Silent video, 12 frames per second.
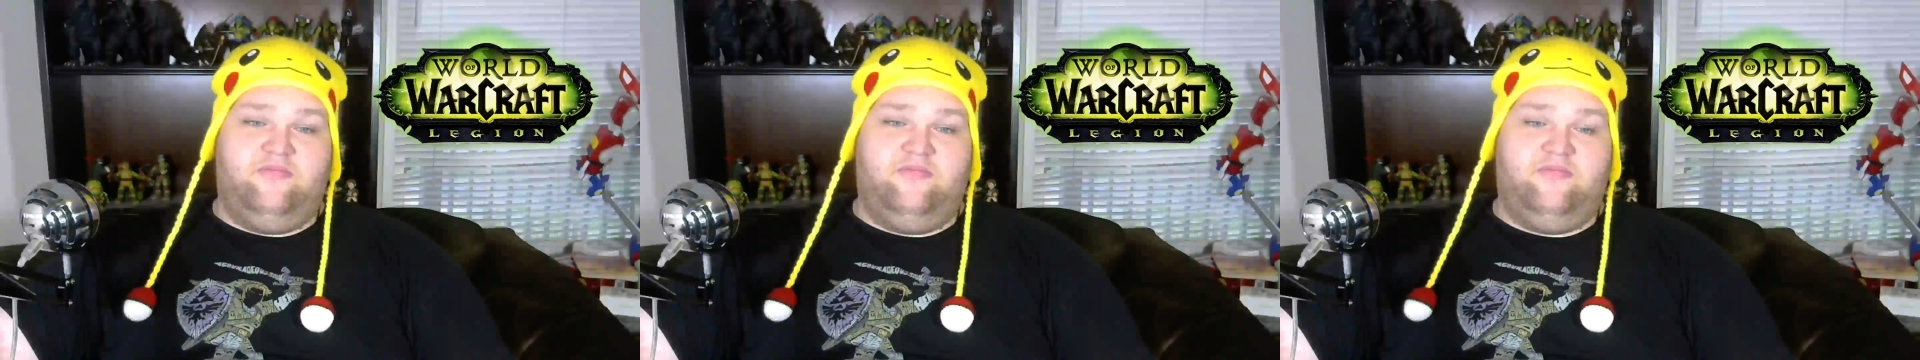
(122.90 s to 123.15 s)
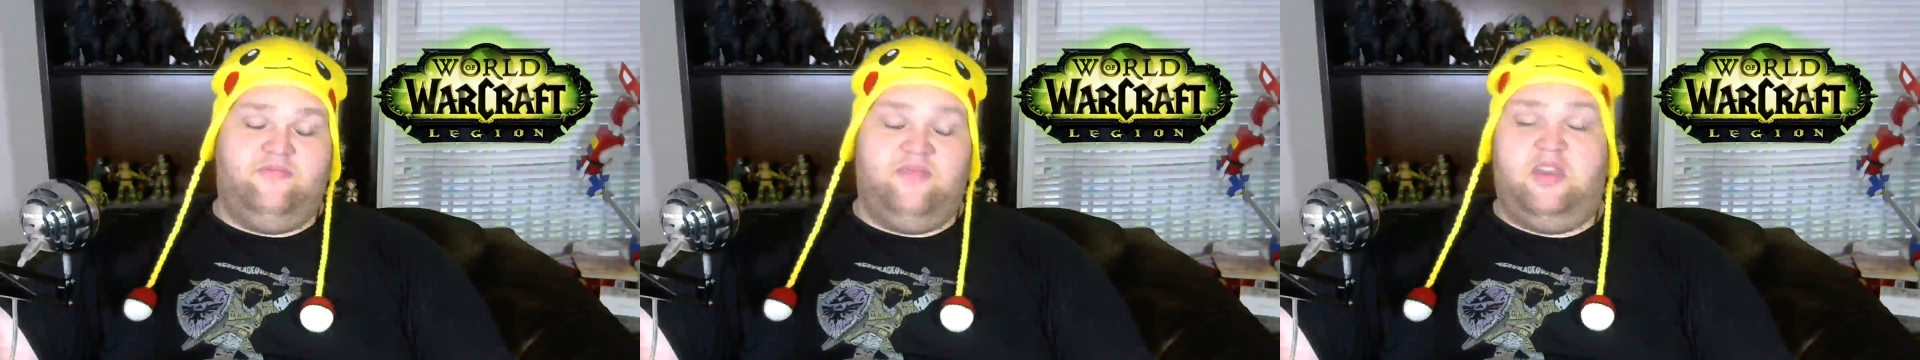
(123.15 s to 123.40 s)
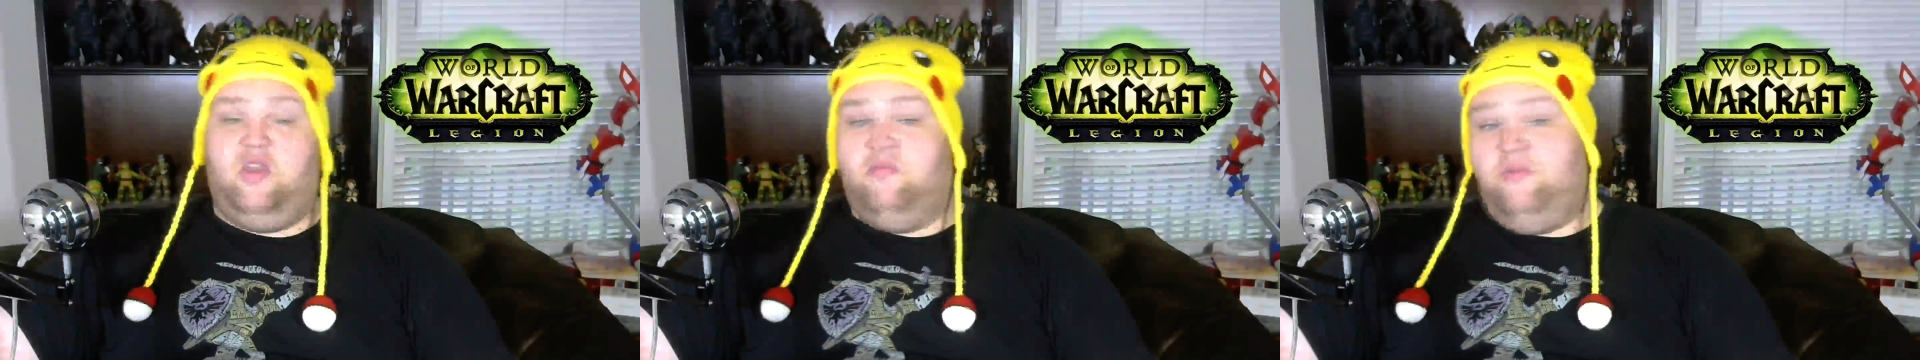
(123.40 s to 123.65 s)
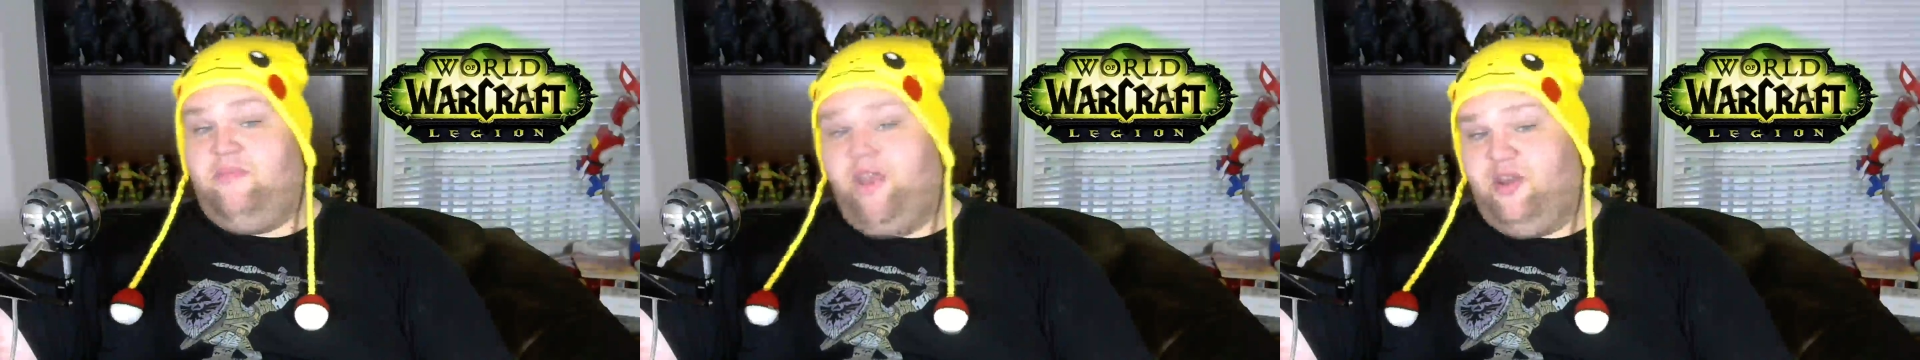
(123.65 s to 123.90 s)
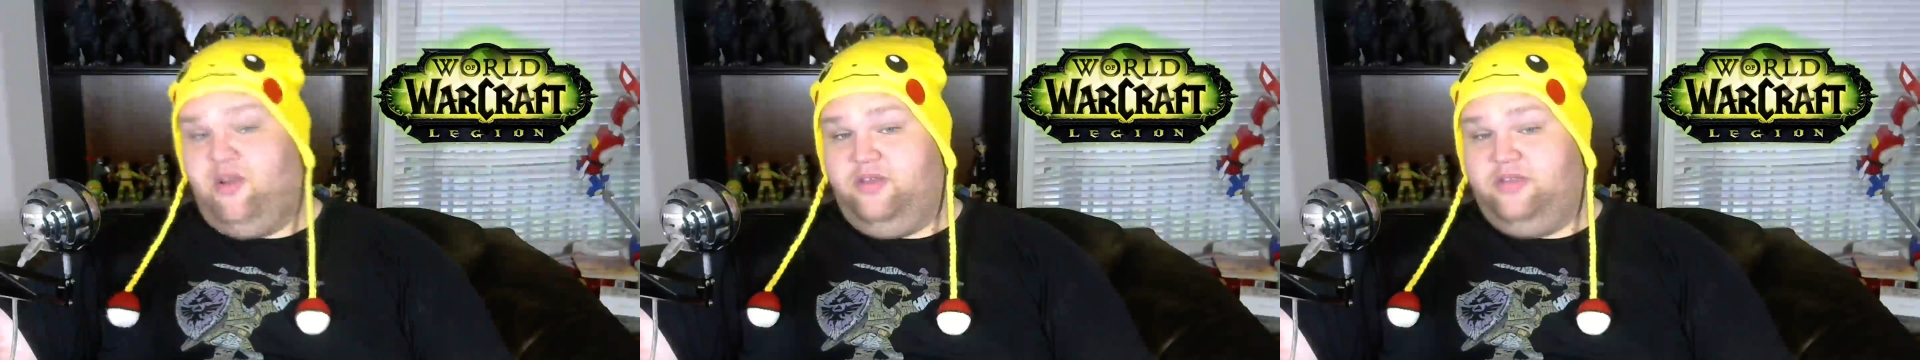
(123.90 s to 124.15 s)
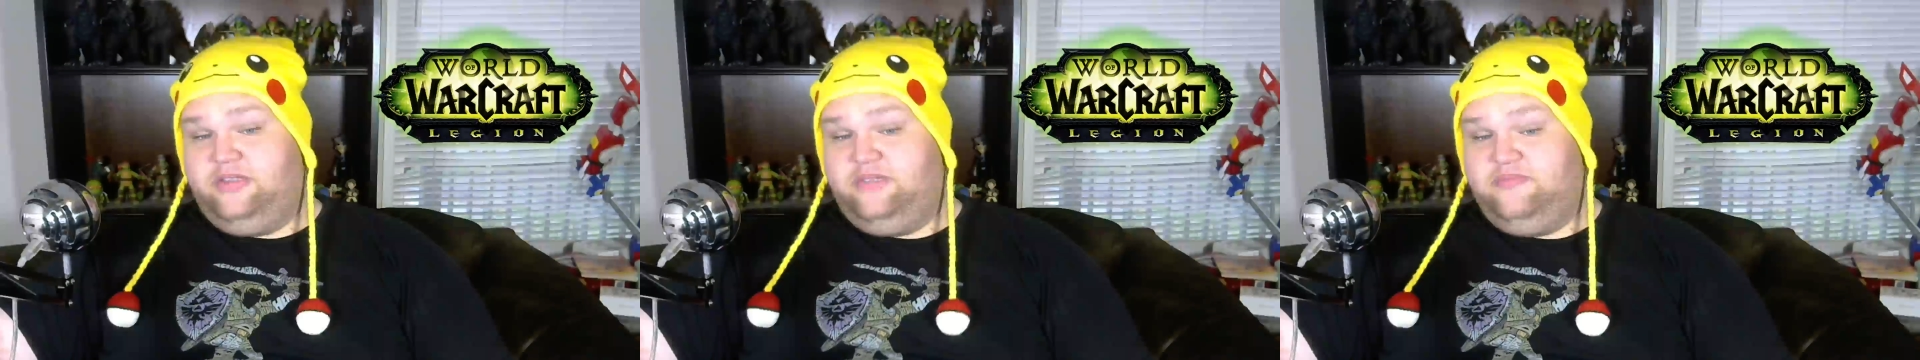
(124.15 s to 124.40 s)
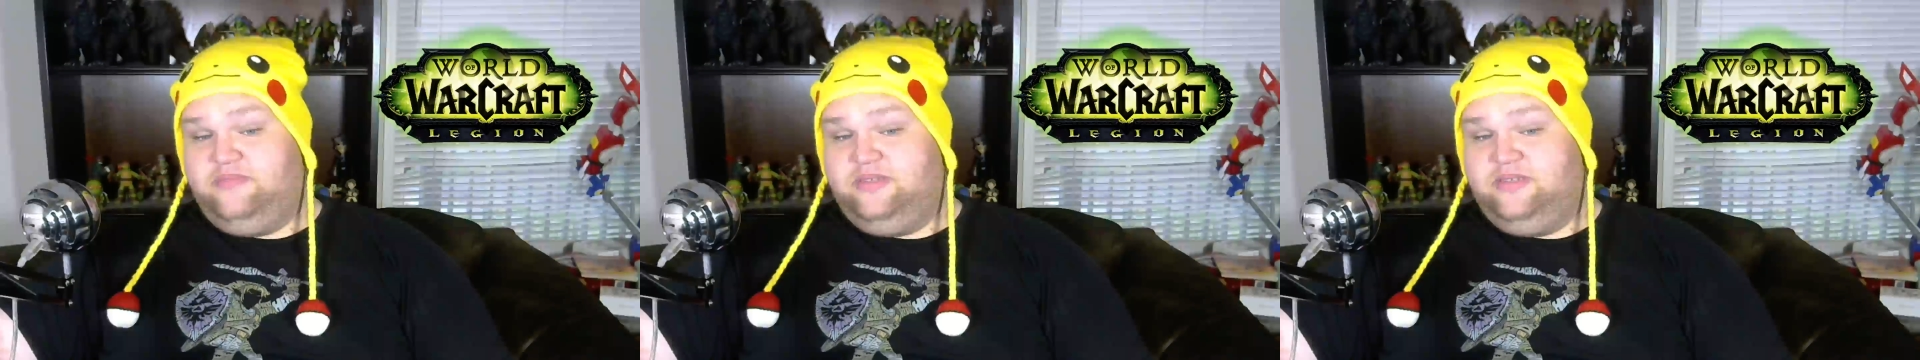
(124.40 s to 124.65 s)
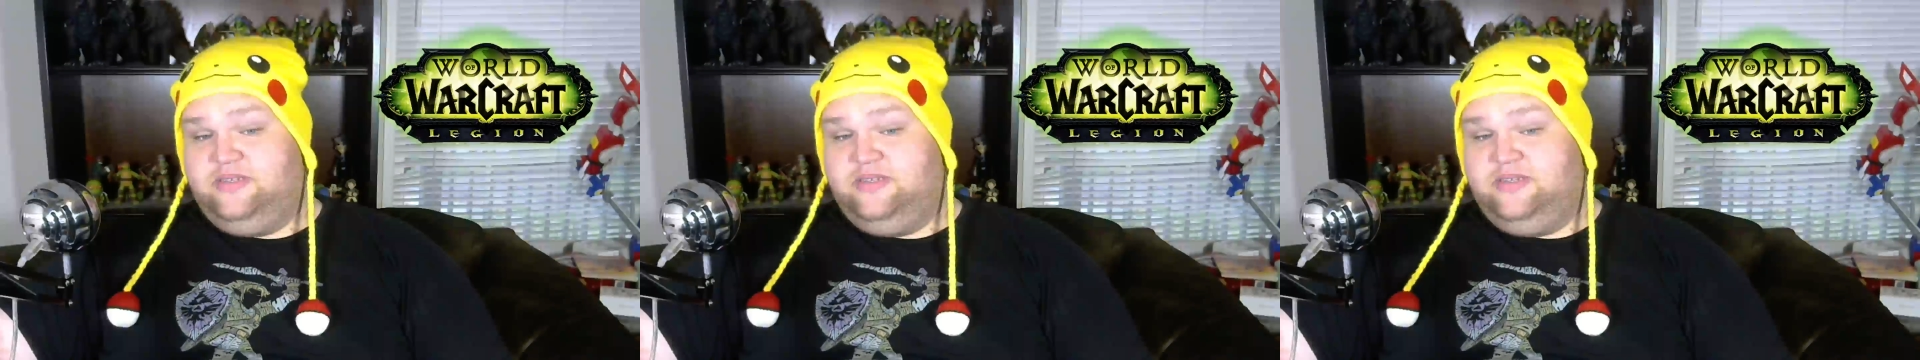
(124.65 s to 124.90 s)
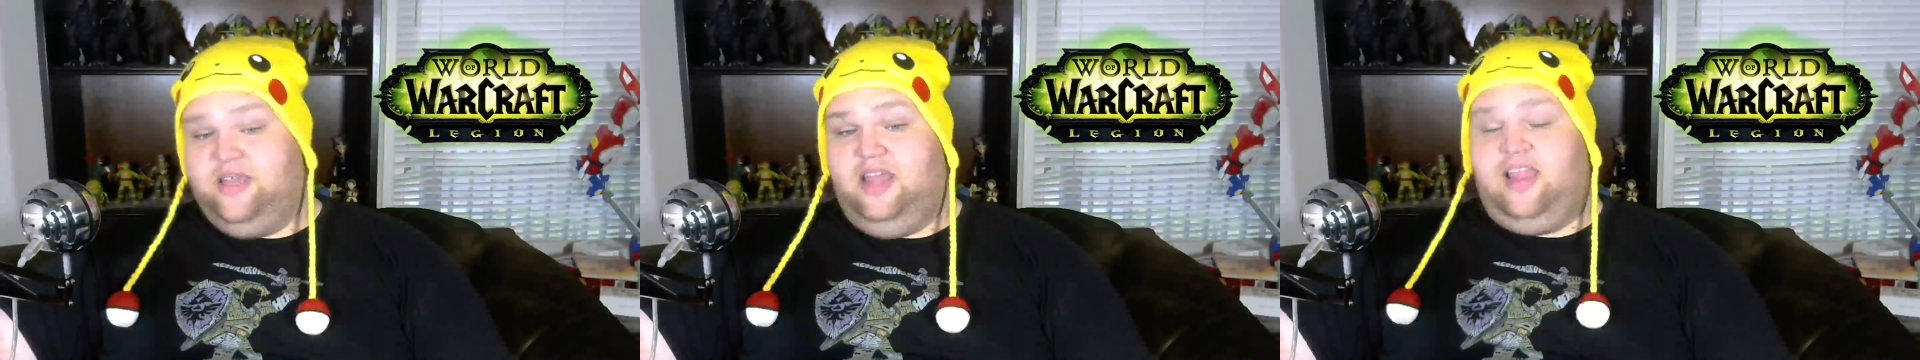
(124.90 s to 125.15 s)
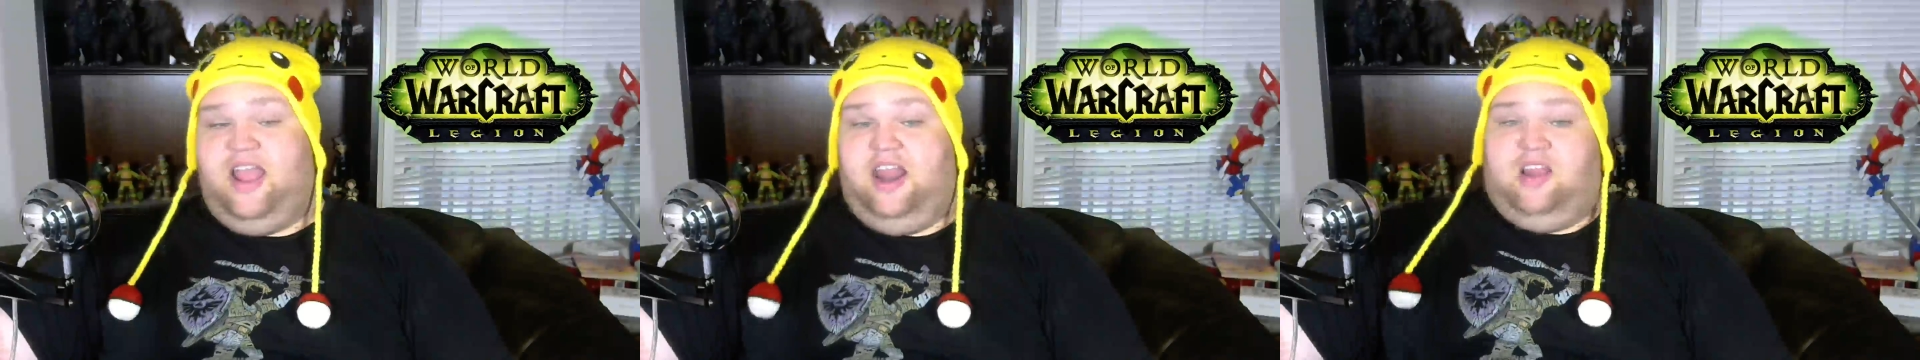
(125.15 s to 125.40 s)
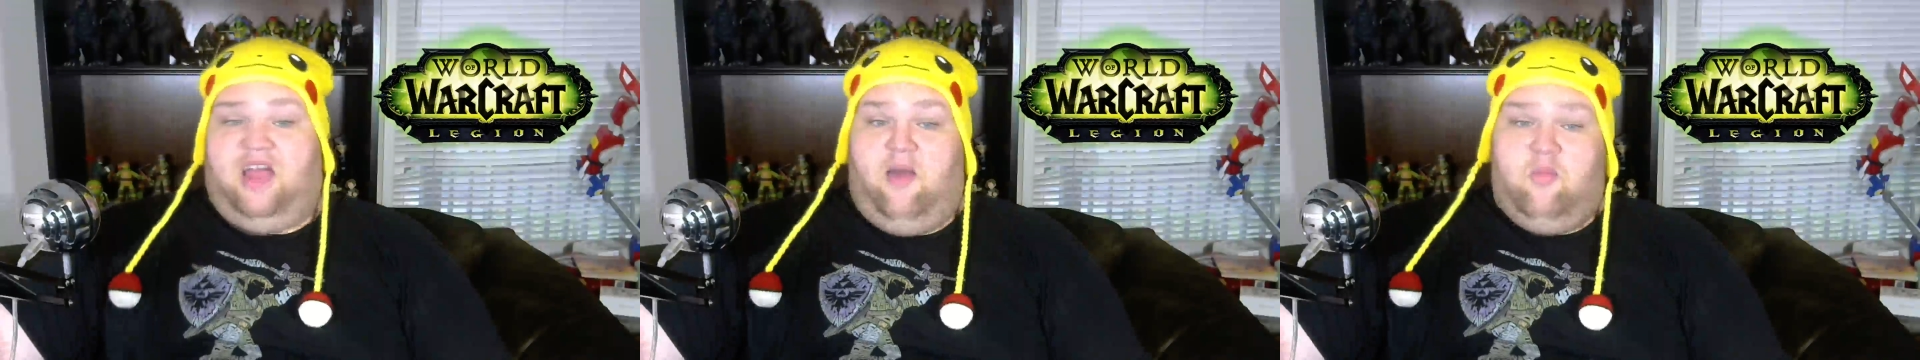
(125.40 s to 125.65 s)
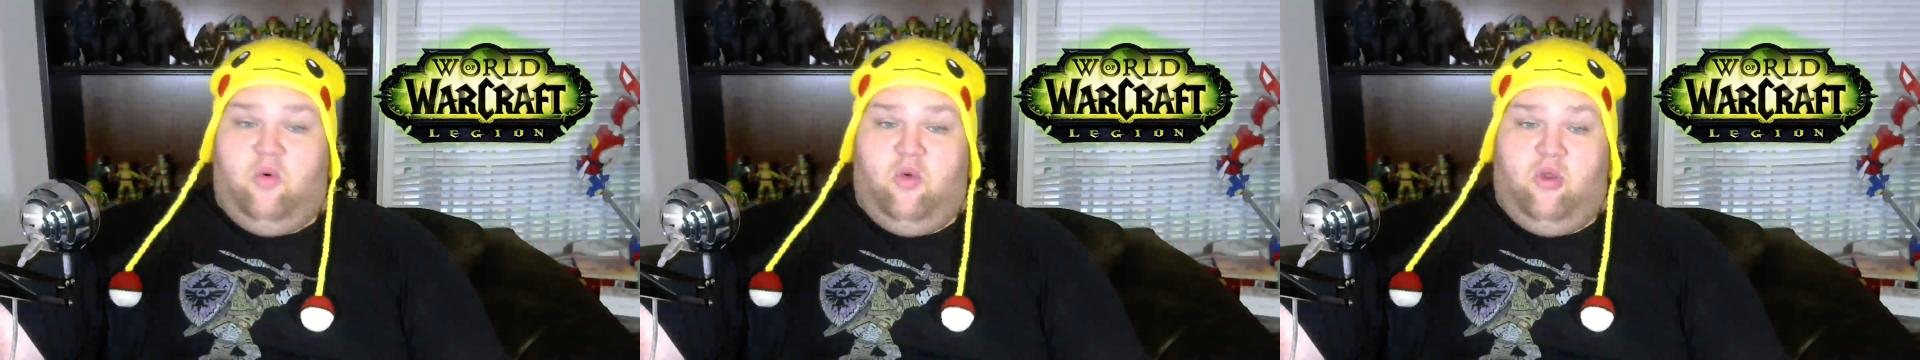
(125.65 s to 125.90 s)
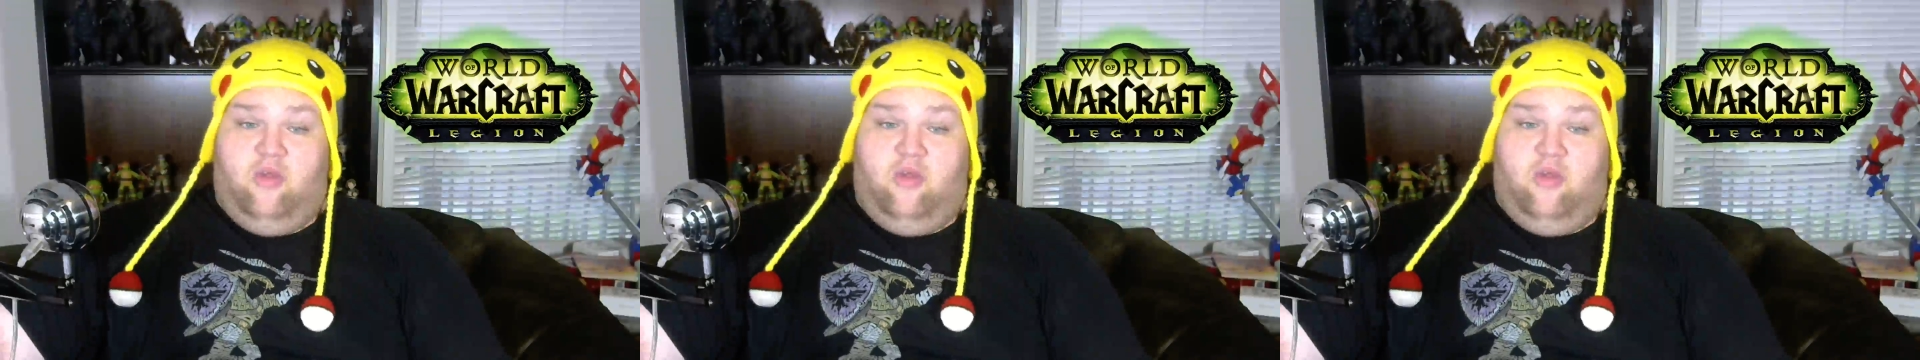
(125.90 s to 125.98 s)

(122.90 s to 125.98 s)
It could be better news. I'd like it a lot more.